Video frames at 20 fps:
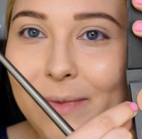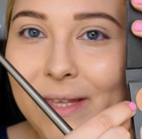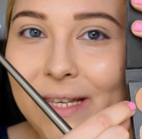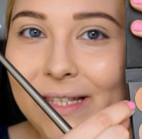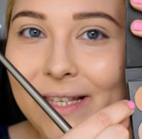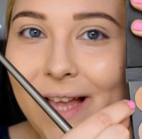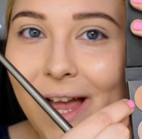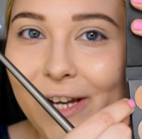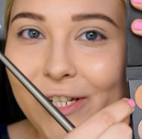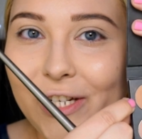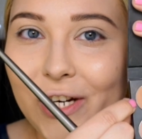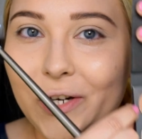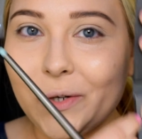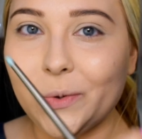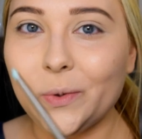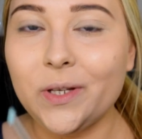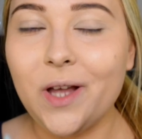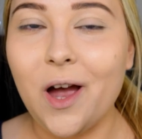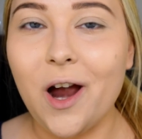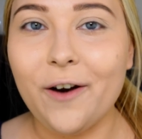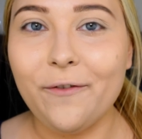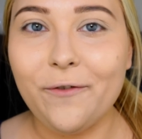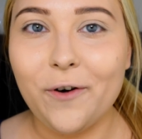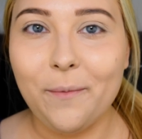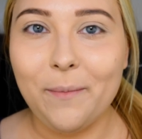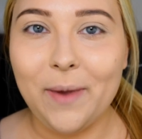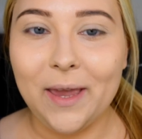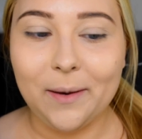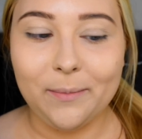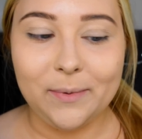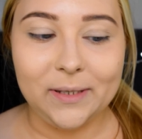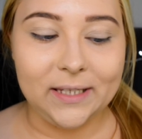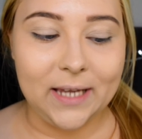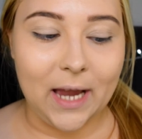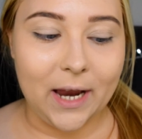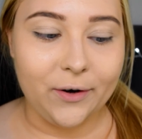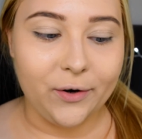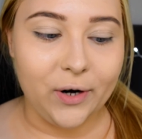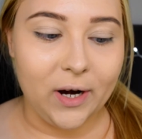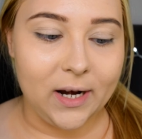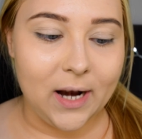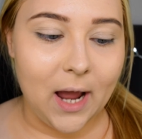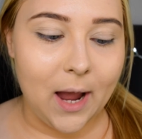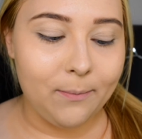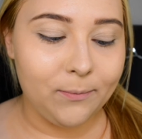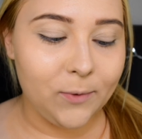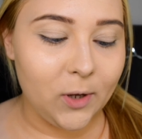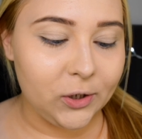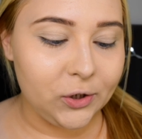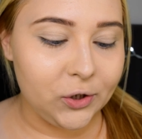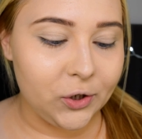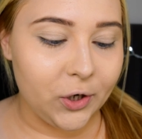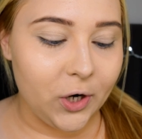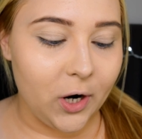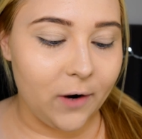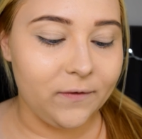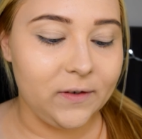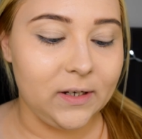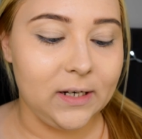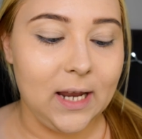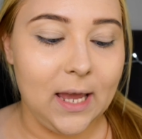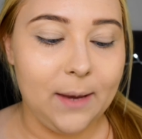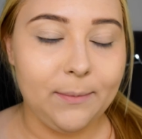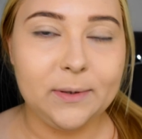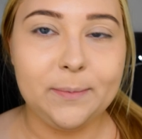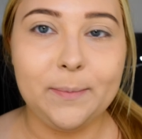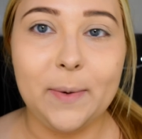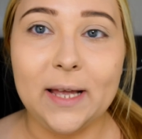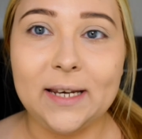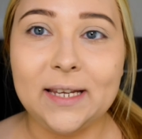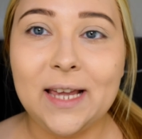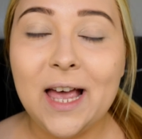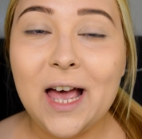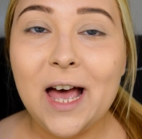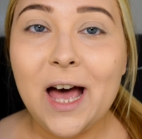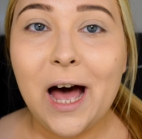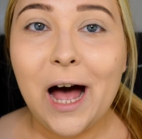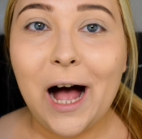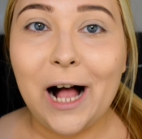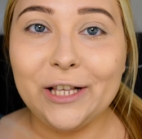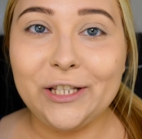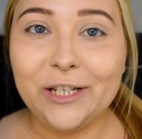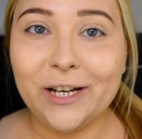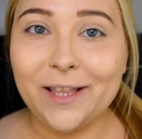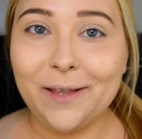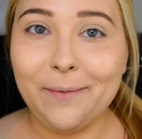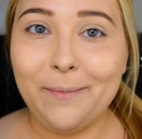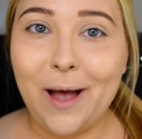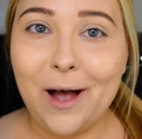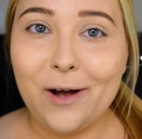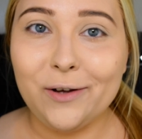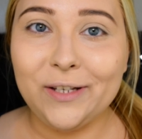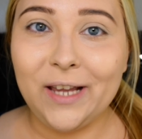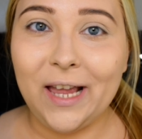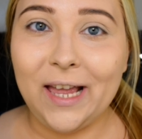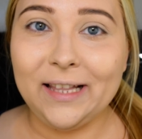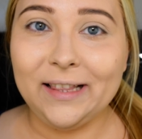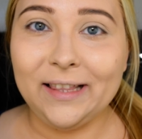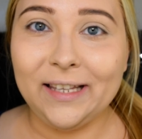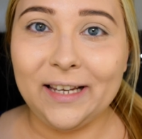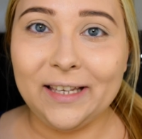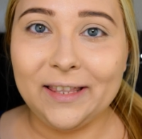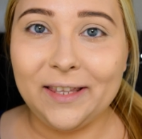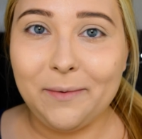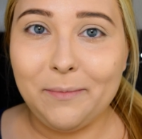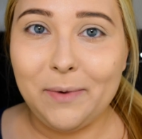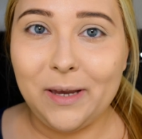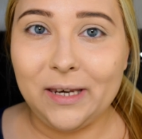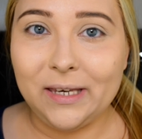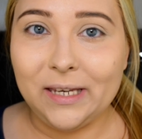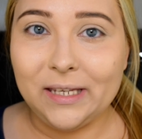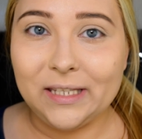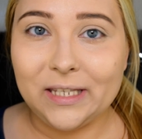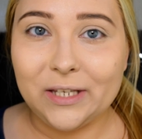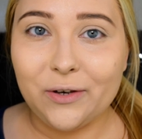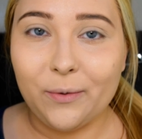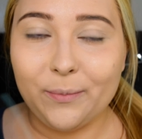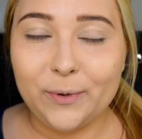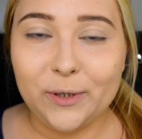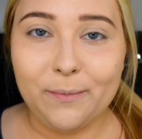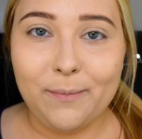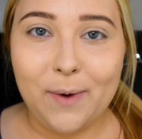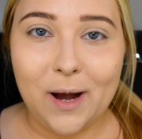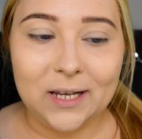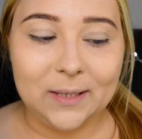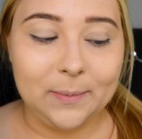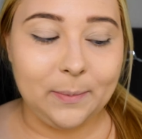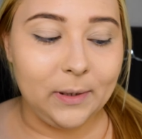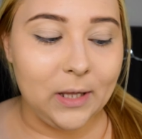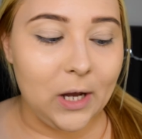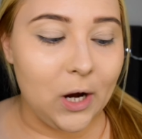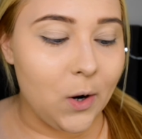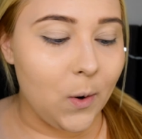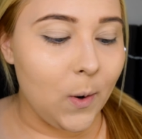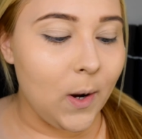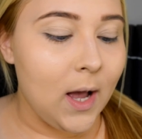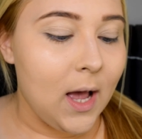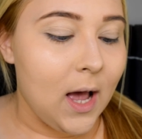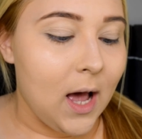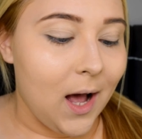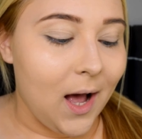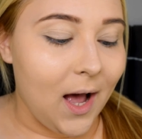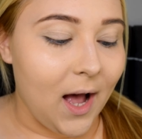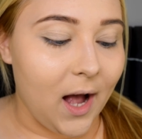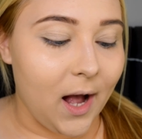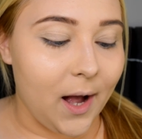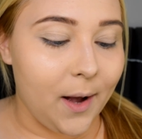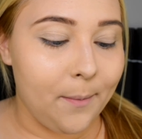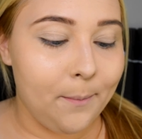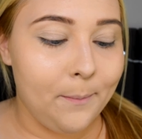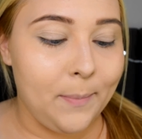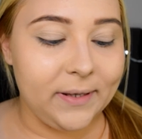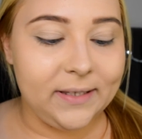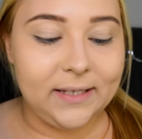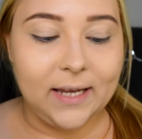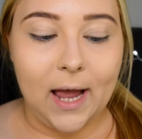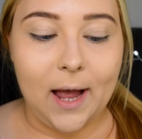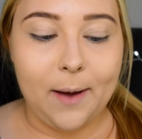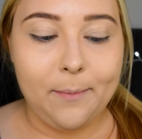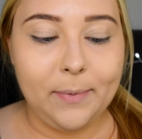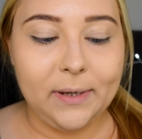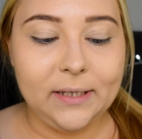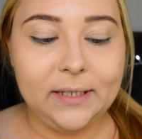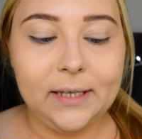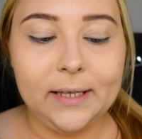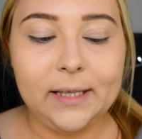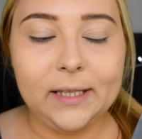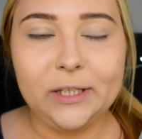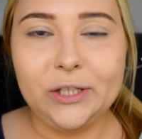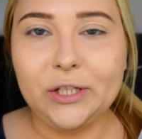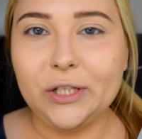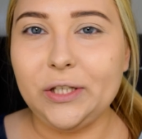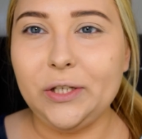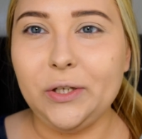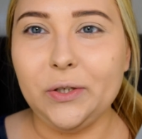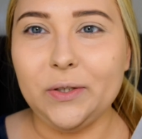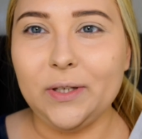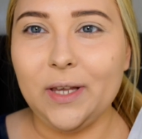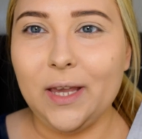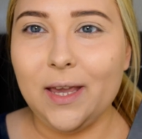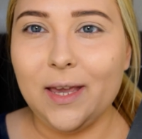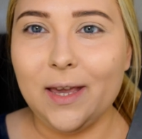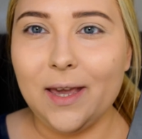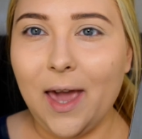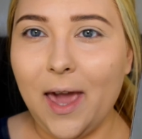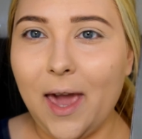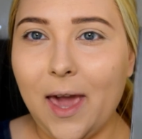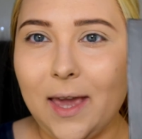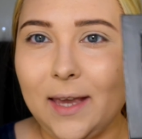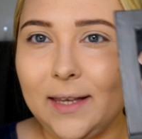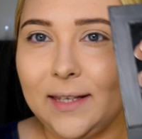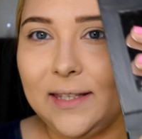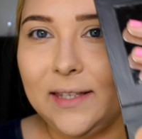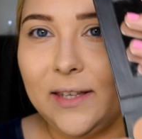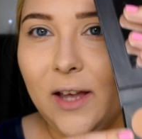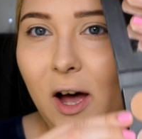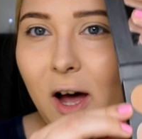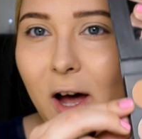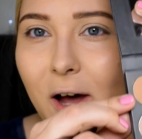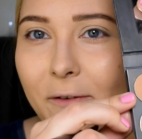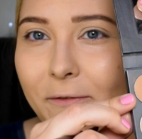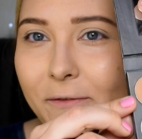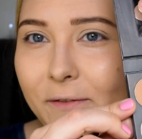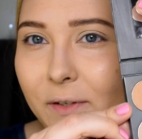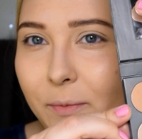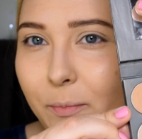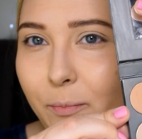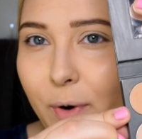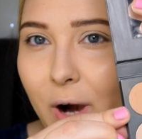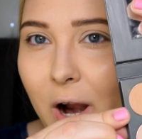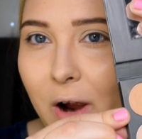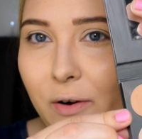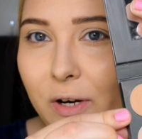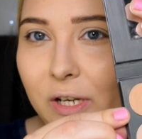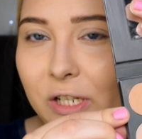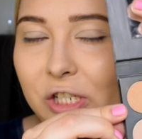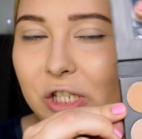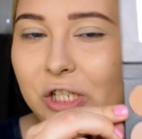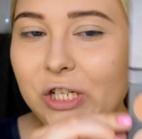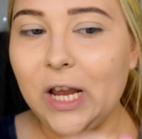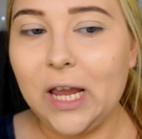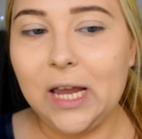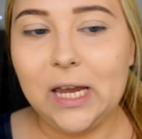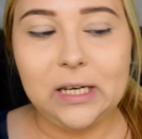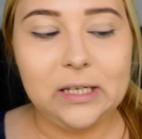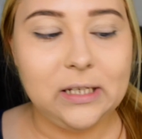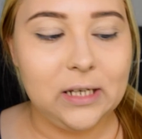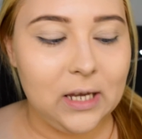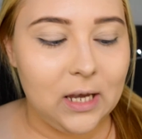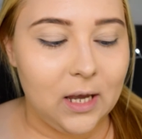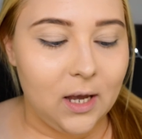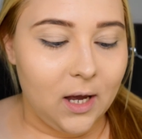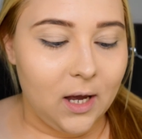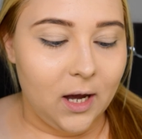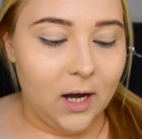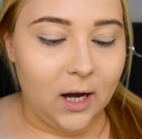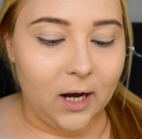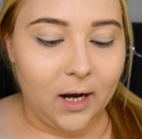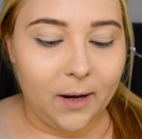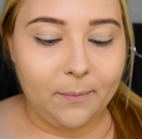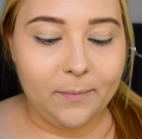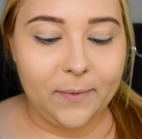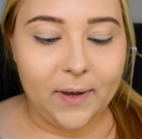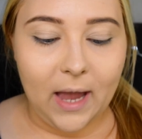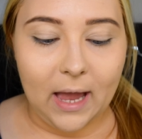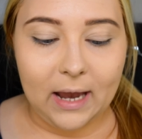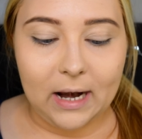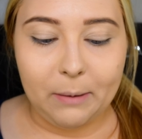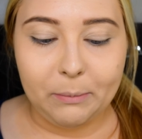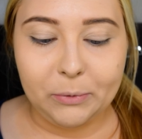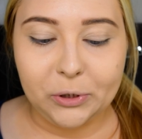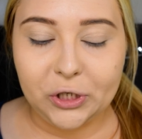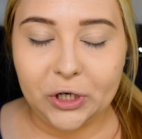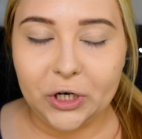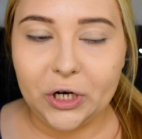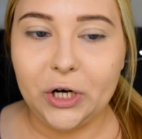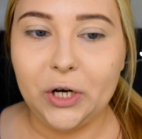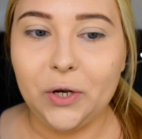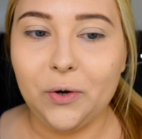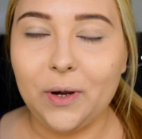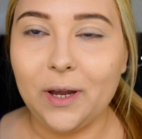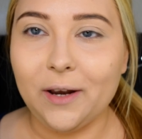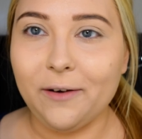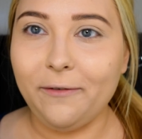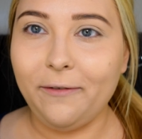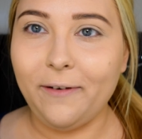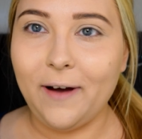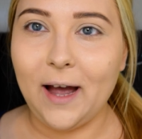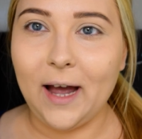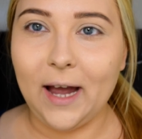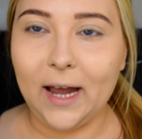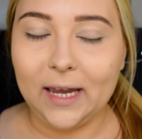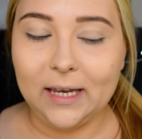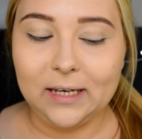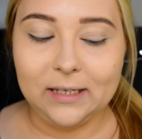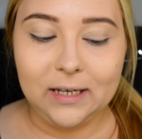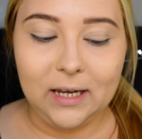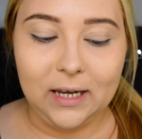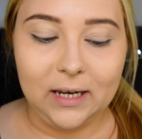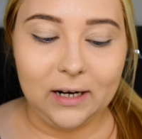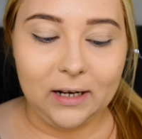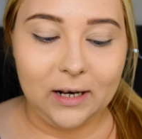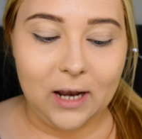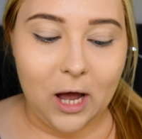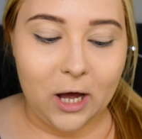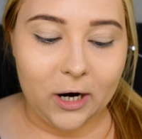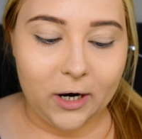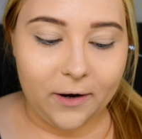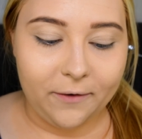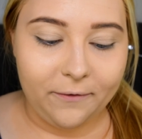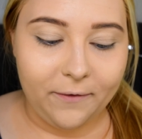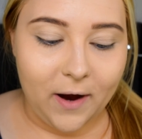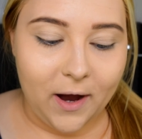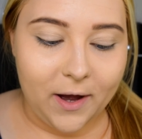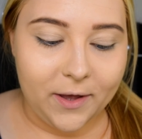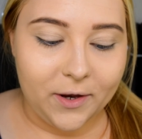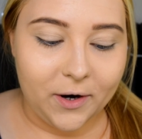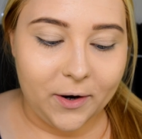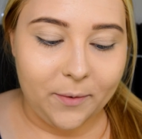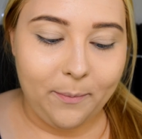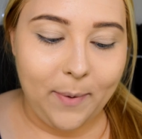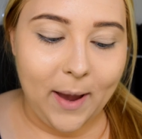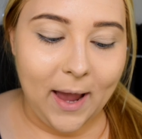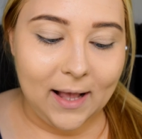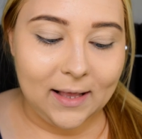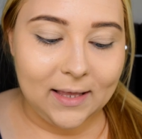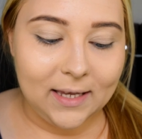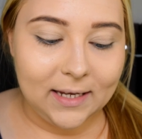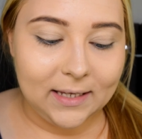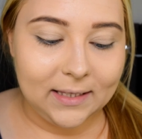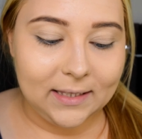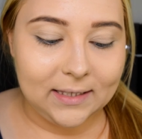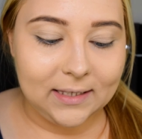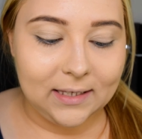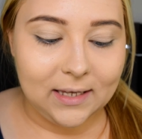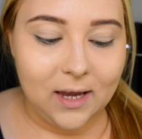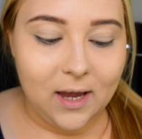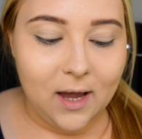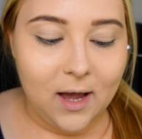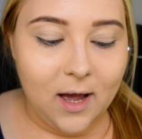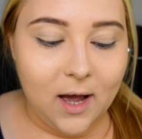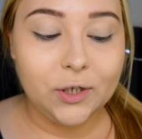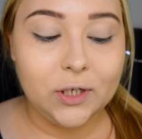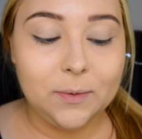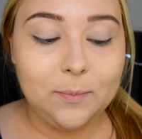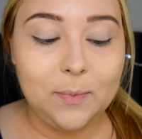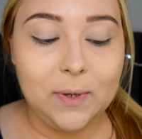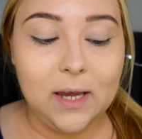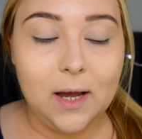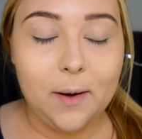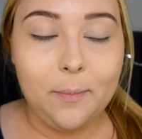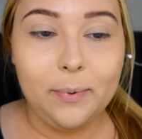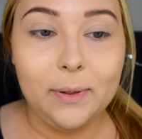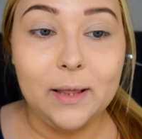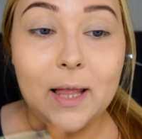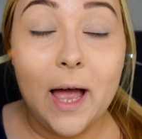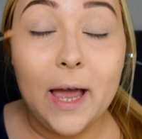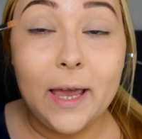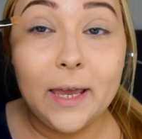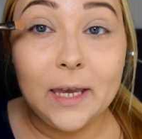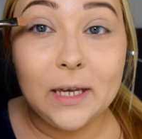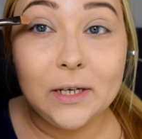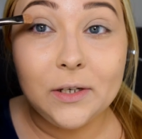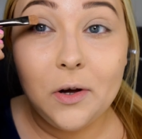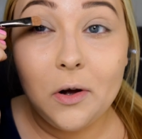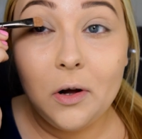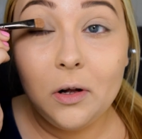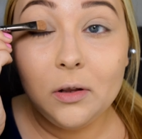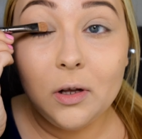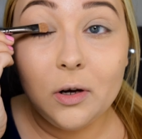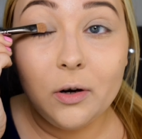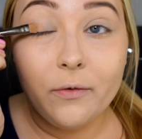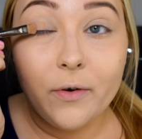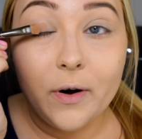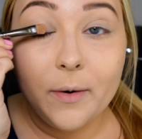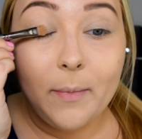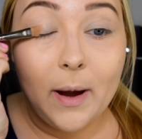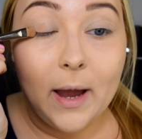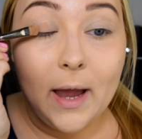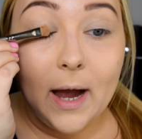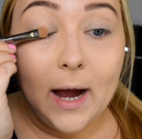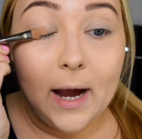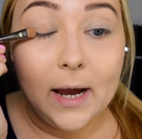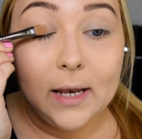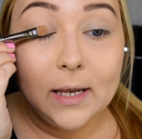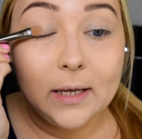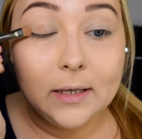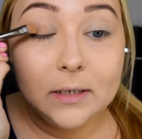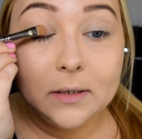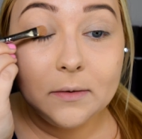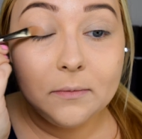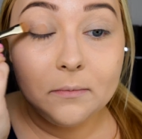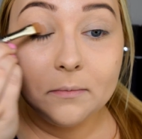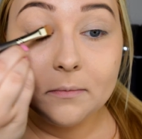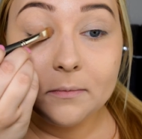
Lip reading: These eyeshadows are from Makeup Designery, and I'm not sure of the names, but I'll check them out and link them in the description box below. But yeah, I'm basically just using a soft brownish shade that I'm sure you can find in a lot of other palettes. Just be applying it all over my eyelid.